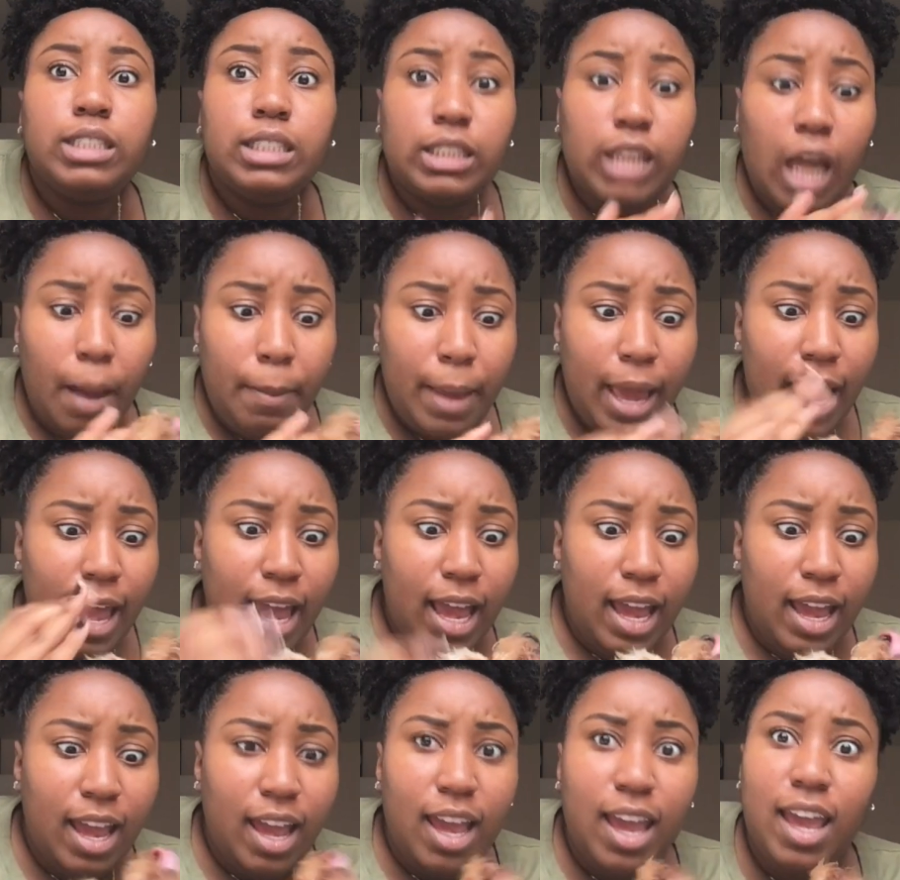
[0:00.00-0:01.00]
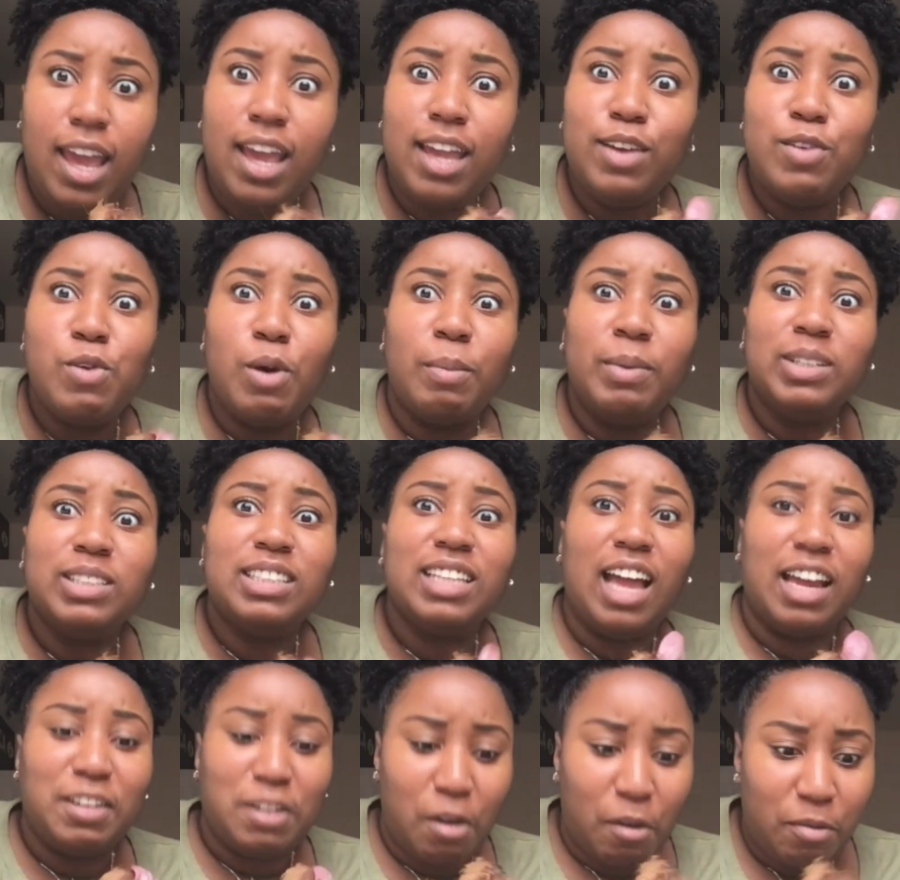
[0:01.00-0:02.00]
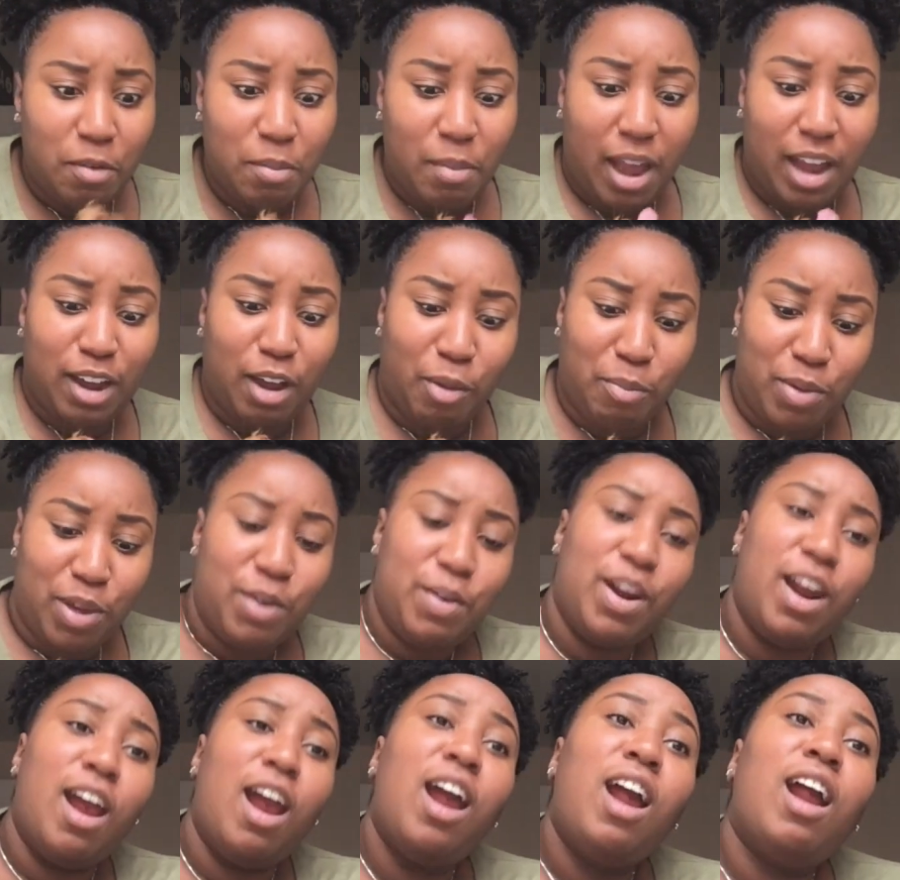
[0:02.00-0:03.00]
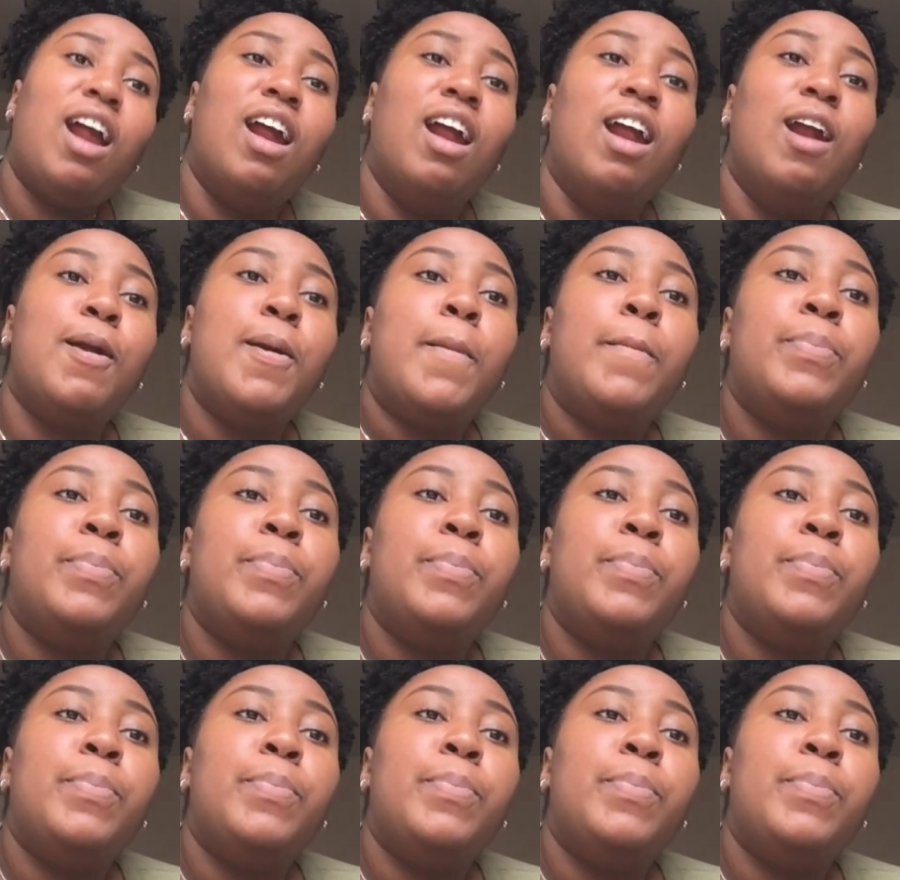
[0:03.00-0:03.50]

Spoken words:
Stop it! You almost knocked over my computer.